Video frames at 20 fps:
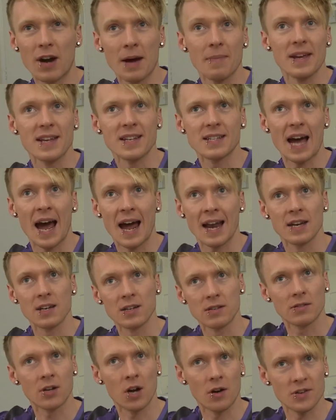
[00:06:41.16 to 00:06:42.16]
rabbits
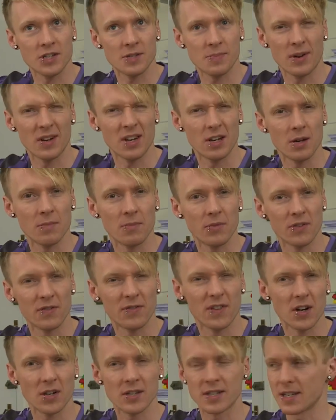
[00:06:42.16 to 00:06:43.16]
and corresponding number of
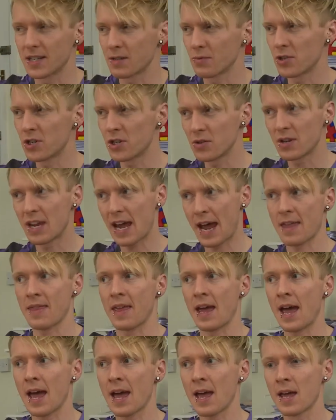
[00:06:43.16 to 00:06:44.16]
foxes, once you get
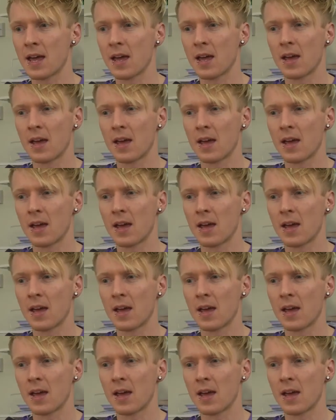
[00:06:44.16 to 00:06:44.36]
there,